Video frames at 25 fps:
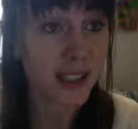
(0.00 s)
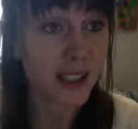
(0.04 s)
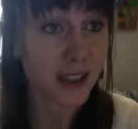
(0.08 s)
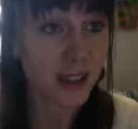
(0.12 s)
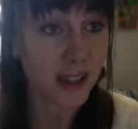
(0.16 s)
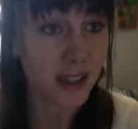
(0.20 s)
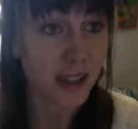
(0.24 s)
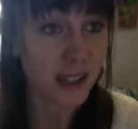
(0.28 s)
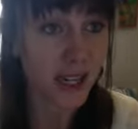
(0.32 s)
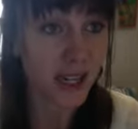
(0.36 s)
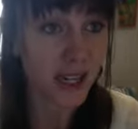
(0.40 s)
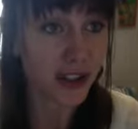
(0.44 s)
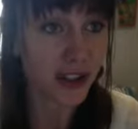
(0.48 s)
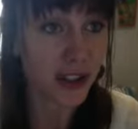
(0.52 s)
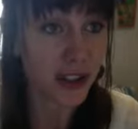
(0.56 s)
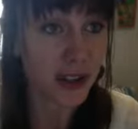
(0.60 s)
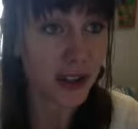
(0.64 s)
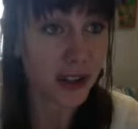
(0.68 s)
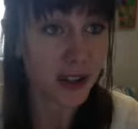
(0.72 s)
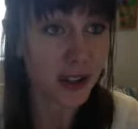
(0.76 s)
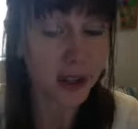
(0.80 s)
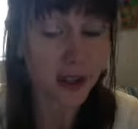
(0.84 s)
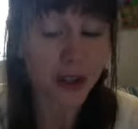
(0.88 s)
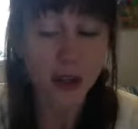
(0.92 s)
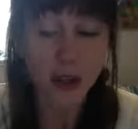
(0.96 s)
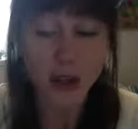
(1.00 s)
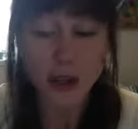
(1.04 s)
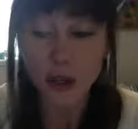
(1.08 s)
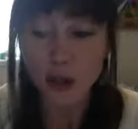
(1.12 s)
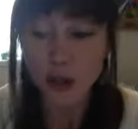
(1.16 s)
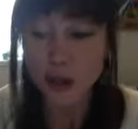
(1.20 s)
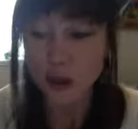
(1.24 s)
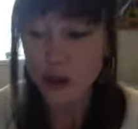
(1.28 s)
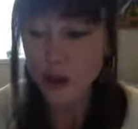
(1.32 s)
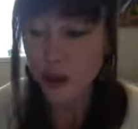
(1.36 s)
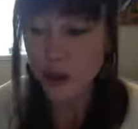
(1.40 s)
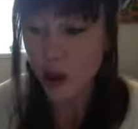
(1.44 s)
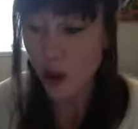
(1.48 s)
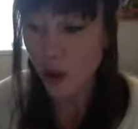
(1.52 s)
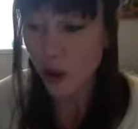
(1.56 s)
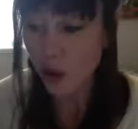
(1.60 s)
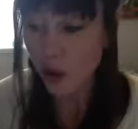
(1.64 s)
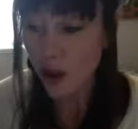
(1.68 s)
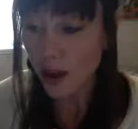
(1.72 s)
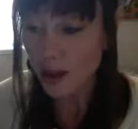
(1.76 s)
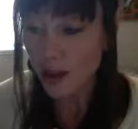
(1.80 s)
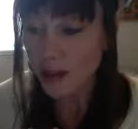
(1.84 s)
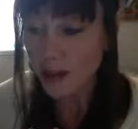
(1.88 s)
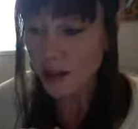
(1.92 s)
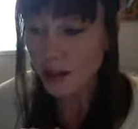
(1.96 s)
irritations. So
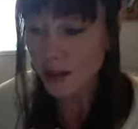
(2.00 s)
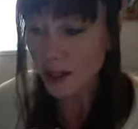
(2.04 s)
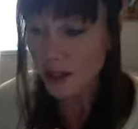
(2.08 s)
the